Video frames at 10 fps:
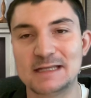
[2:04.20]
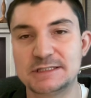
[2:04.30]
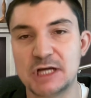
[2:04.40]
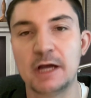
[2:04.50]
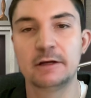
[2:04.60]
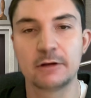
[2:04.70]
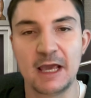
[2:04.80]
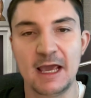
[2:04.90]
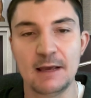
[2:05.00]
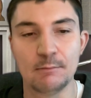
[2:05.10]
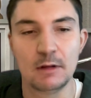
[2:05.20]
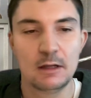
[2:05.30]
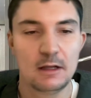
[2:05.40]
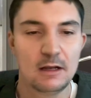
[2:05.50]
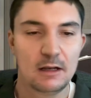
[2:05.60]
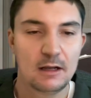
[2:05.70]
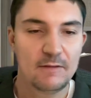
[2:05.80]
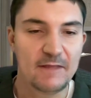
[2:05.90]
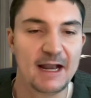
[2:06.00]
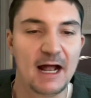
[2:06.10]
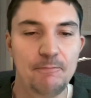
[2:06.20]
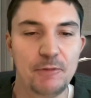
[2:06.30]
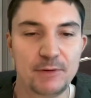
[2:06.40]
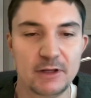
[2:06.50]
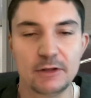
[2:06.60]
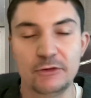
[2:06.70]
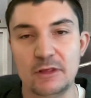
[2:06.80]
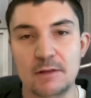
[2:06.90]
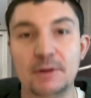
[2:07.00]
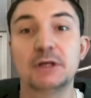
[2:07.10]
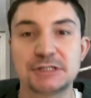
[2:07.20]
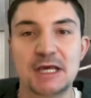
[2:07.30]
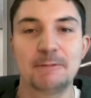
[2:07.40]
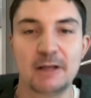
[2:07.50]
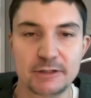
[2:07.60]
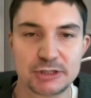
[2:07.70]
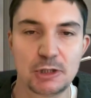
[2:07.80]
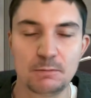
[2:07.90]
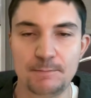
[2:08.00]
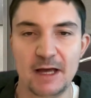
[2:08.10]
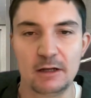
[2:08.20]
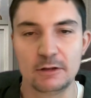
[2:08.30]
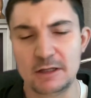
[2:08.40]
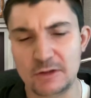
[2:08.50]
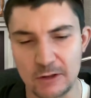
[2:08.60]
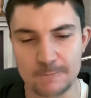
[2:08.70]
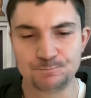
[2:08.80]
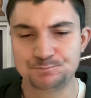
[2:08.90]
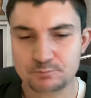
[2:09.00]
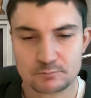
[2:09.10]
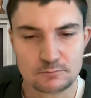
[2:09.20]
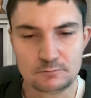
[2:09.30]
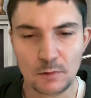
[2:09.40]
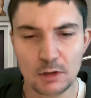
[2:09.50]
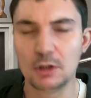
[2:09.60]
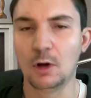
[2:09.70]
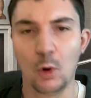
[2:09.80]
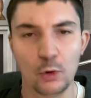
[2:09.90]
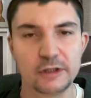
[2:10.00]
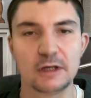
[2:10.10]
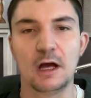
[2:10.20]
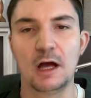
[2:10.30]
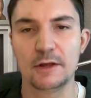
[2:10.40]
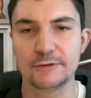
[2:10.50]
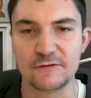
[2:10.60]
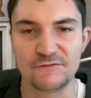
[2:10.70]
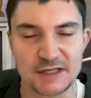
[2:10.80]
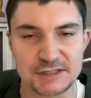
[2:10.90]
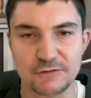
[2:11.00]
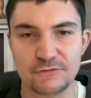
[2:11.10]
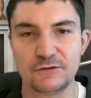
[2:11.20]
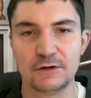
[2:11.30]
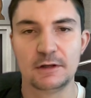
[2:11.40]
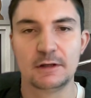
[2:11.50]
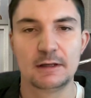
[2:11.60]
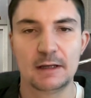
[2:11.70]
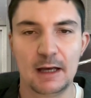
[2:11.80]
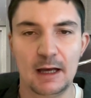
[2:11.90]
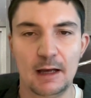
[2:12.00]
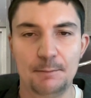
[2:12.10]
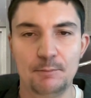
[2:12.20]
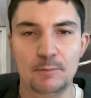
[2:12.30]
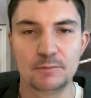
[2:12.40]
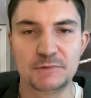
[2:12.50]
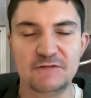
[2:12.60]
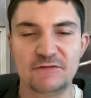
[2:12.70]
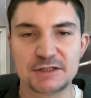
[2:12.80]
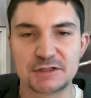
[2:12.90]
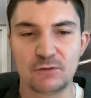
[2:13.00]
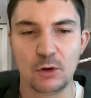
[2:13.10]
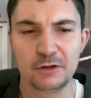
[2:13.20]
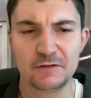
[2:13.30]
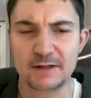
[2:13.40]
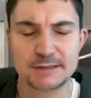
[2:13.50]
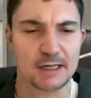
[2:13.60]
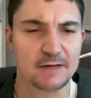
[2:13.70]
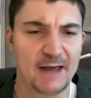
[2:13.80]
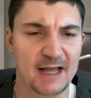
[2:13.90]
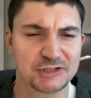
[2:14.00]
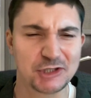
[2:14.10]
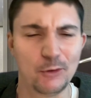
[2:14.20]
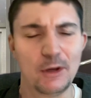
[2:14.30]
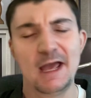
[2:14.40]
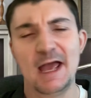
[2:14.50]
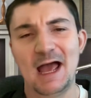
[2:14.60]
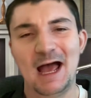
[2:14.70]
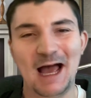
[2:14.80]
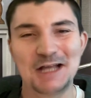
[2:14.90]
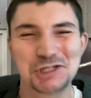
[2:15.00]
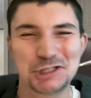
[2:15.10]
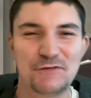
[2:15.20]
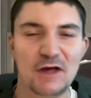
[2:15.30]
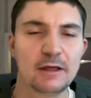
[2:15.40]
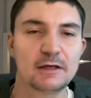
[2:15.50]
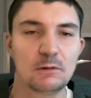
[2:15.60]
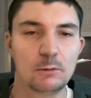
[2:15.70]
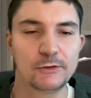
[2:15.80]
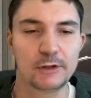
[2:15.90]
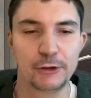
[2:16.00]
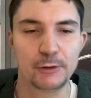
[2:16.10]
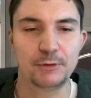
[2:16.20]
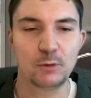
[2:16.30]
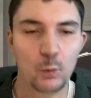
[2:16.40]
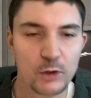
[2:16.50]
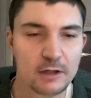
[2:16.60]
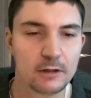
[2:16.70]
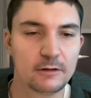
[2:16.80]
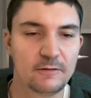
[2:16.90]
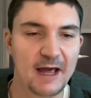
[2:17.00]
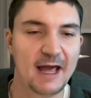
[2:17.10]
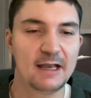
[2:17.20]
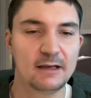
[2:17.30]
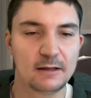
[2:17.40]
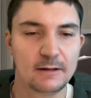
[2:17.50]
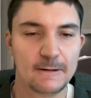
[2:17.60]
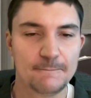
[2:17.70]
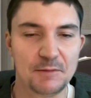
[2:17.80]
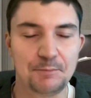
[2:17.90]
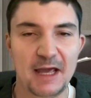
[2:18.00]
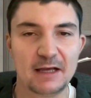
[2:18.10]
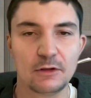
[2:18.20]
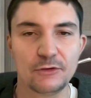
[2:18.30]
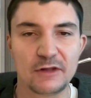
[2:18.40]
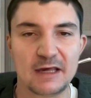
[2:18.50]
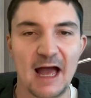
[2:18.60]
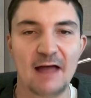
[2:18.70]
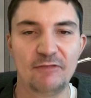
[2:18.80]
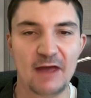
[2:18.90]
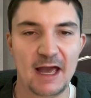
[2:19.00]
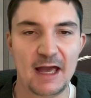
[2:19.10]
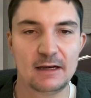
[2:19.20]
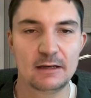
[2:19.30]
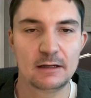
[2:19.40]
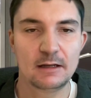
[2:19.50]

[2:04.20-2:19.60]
that entire game that helped the Bills. And the Bills kept getting stupid penalties and, you know, holding calls, defensive holding, things like that. So I just felt like it was a little bit weird that the Bengals got that.